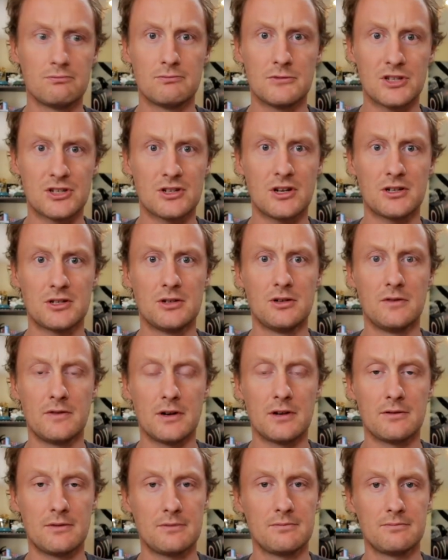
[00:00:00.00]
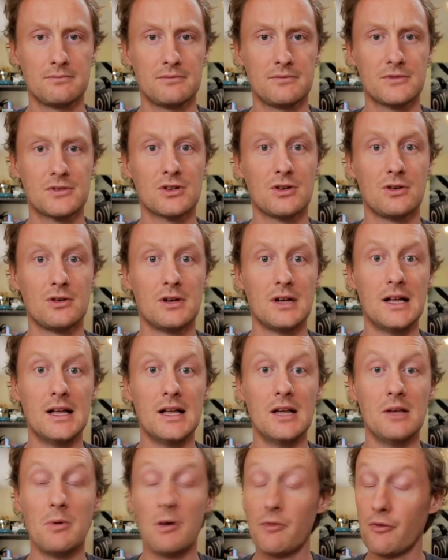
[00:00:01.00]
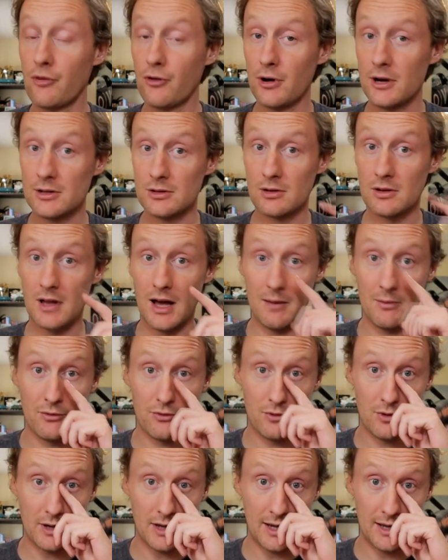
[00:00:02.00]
Discussion over. So, but before I do that, before I